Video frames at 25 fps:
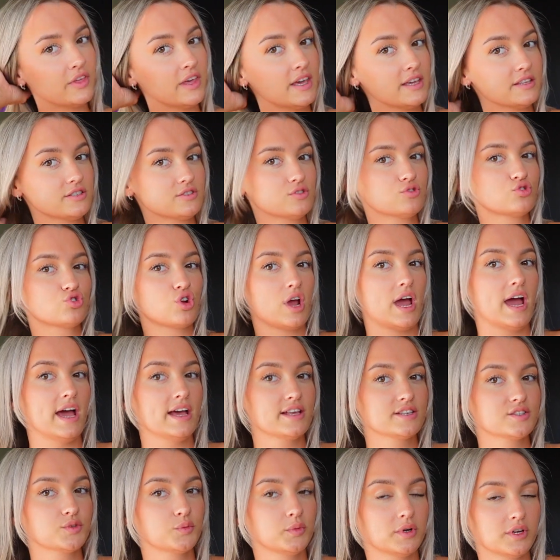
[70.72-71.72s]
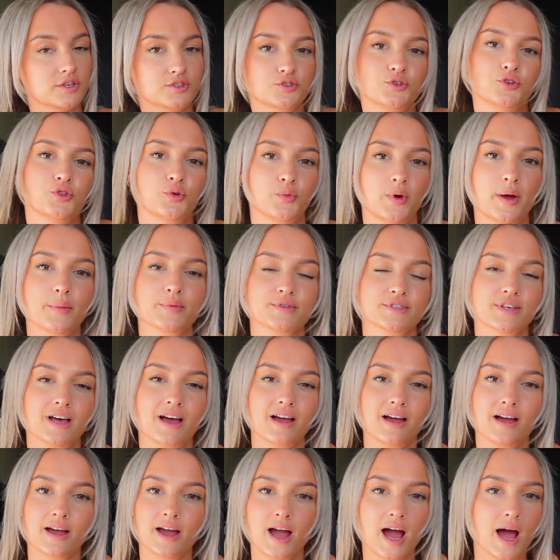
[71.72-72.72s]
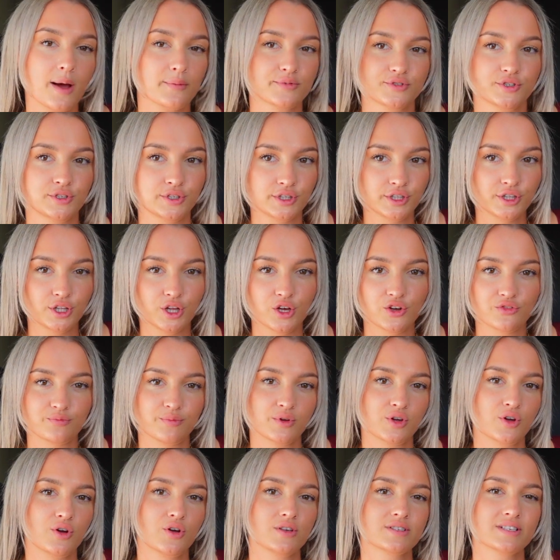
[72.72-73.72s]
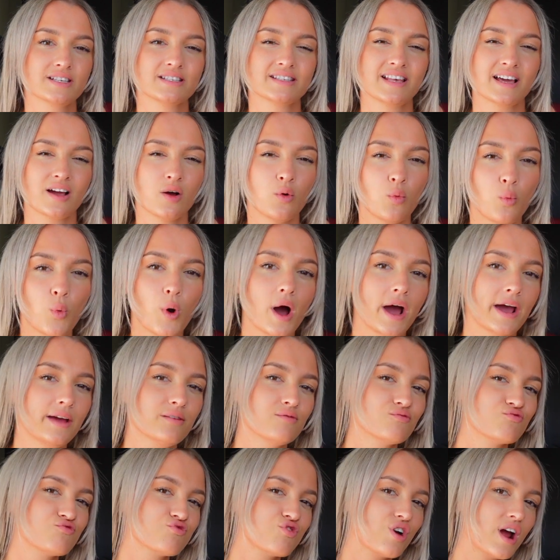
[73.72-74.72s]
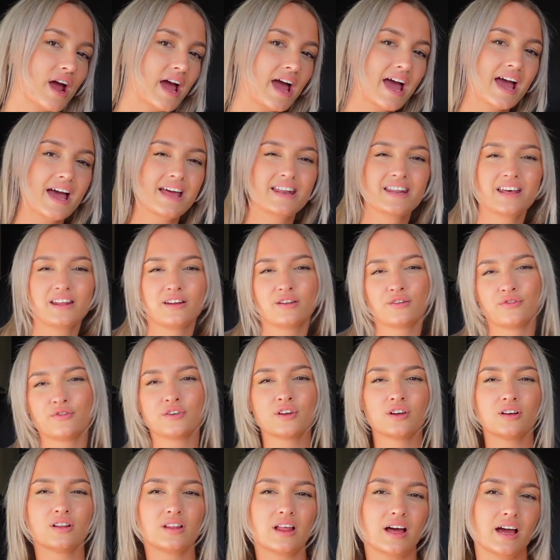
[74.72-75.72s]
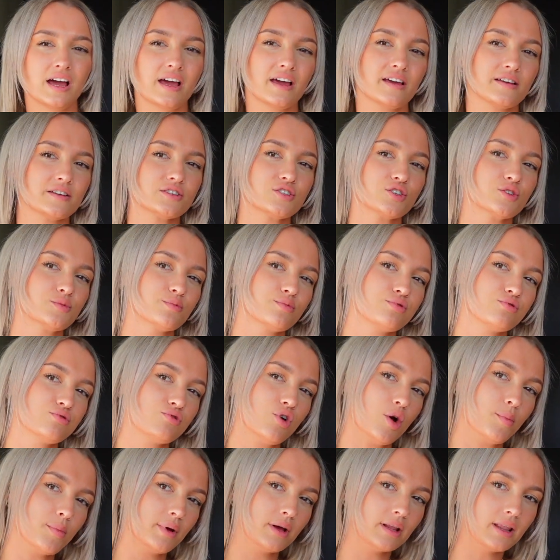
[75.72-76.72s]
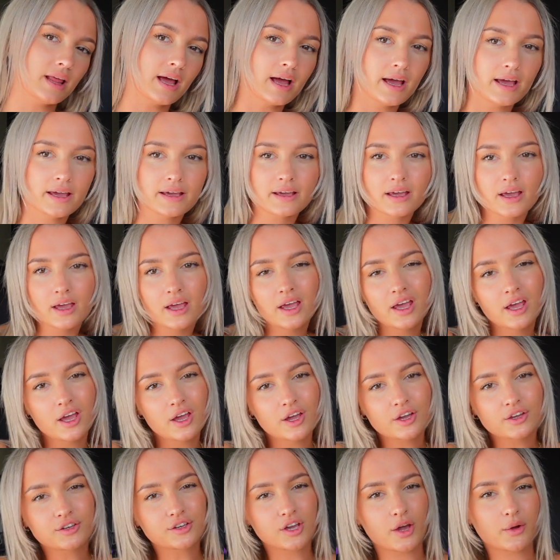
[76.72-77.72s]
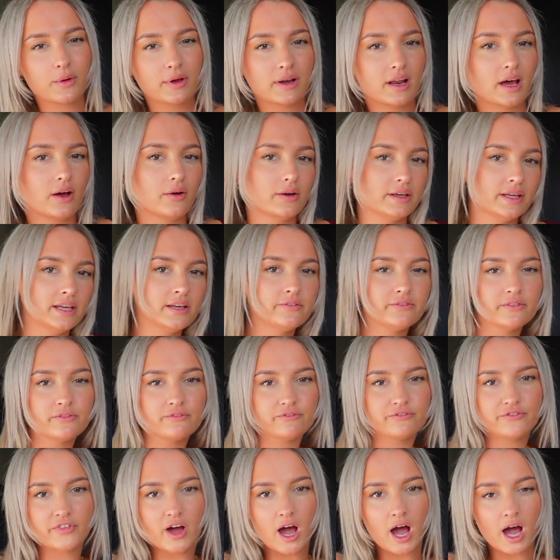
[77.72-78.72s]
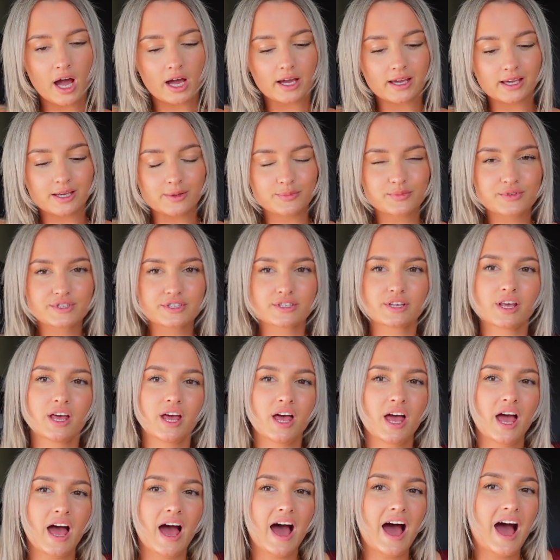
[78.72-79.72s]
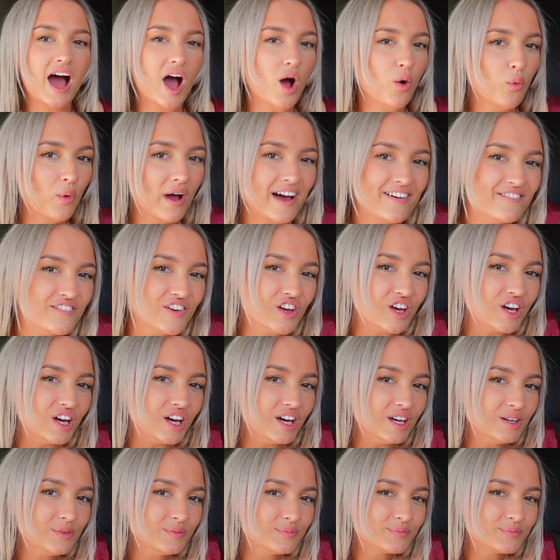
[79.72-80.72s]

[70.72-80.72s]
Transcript: This dress, when I saw on the website, I absolutely love because it's like a wine red and I feel like it's just proper like going out even vibes. However,